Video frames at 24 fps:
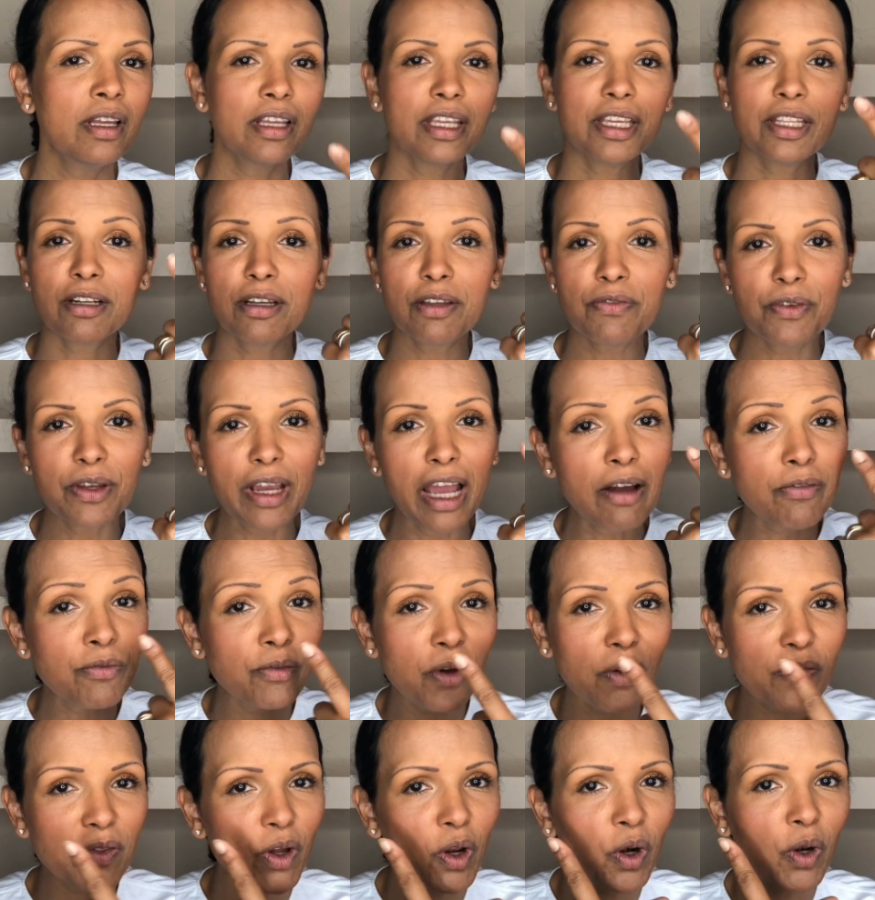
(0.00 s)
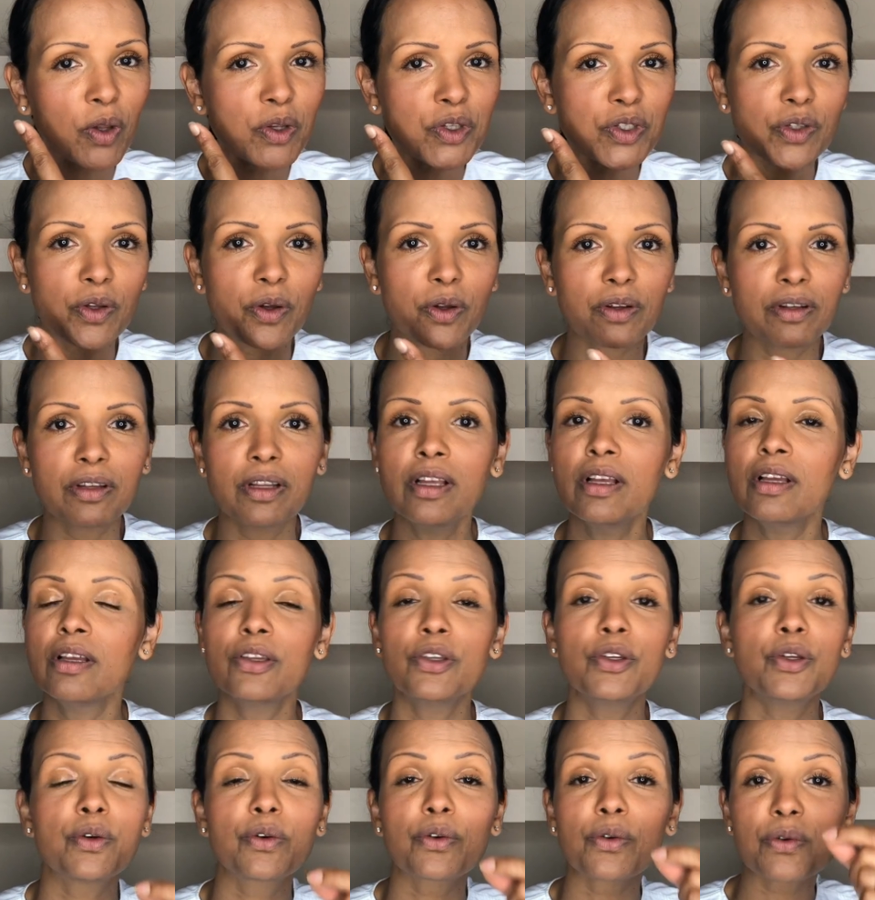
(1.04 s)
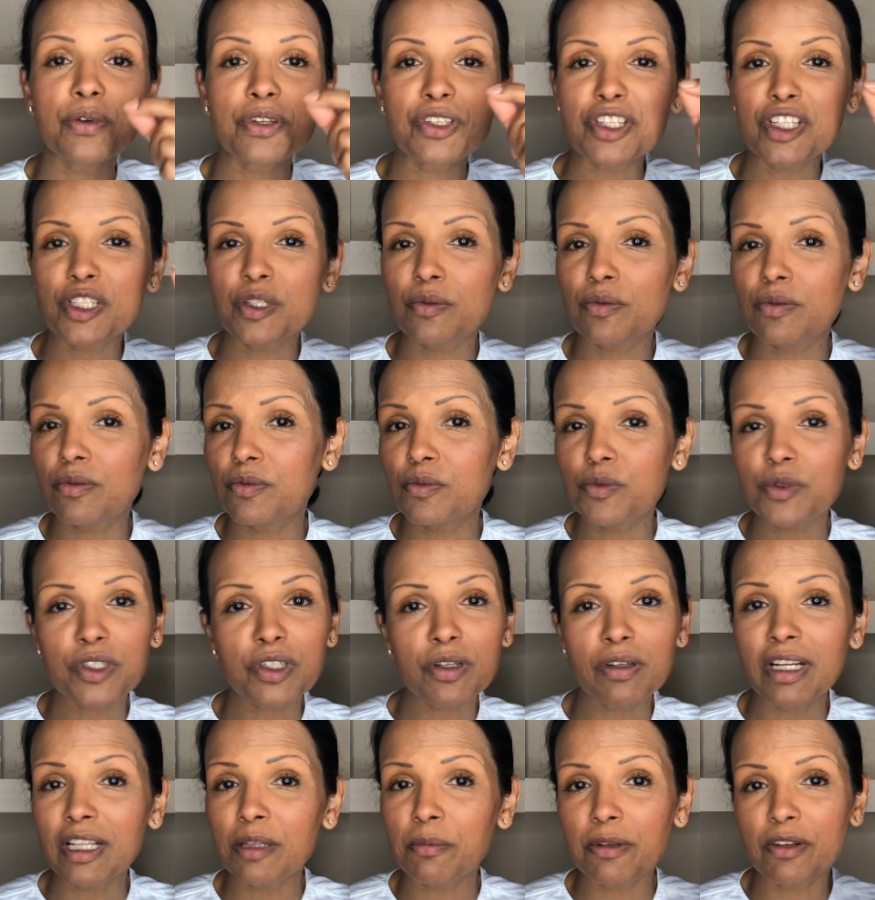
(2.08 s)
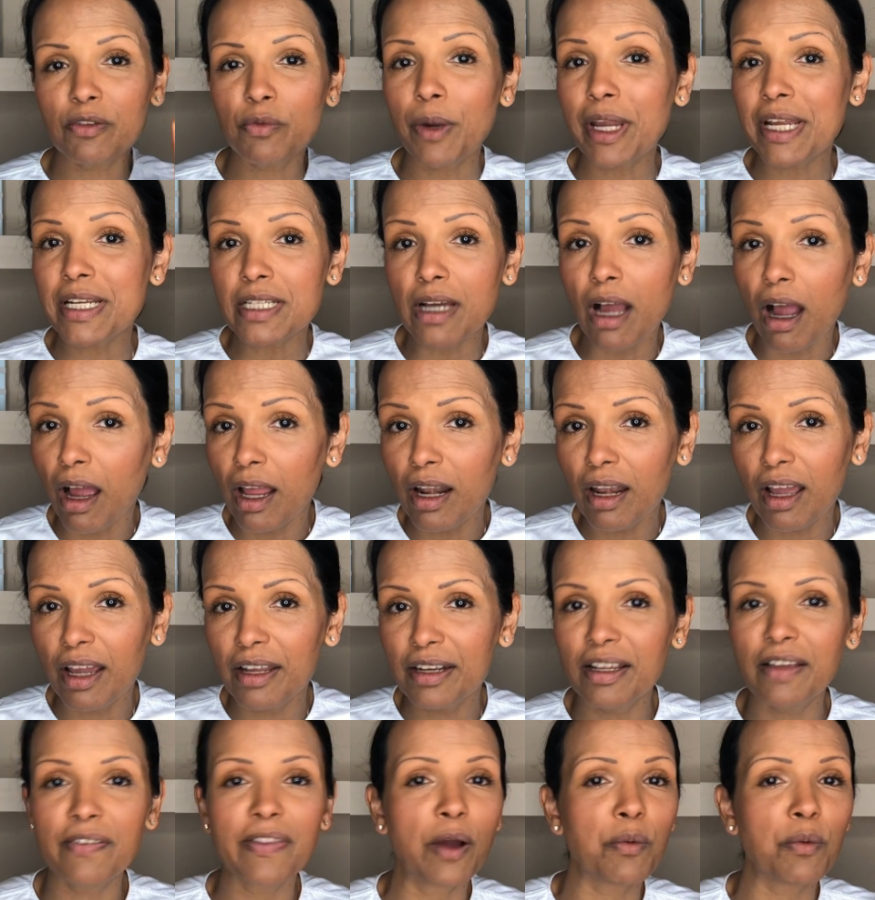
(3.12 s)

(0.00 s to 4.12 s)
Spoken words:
You know, if you haven't got the gloss on, you could always just do a little bit of winged eyeliner.